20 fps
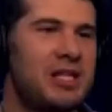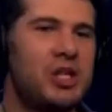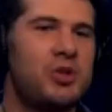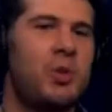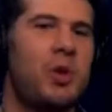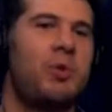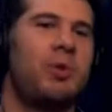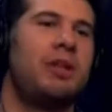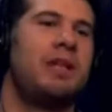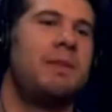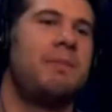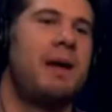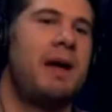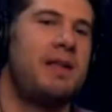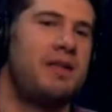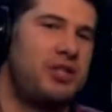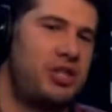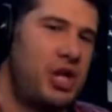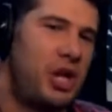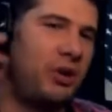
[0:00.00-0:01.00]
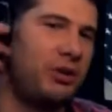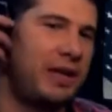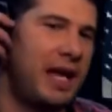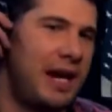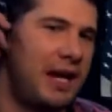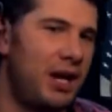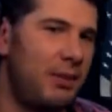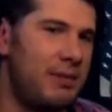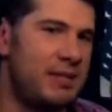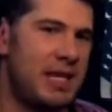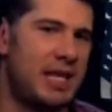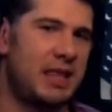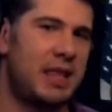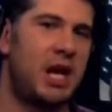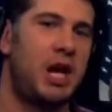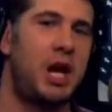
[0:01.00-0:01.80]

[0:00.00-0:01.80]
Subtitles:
but this is what really bothers me. Gerald can't hear me. He's like,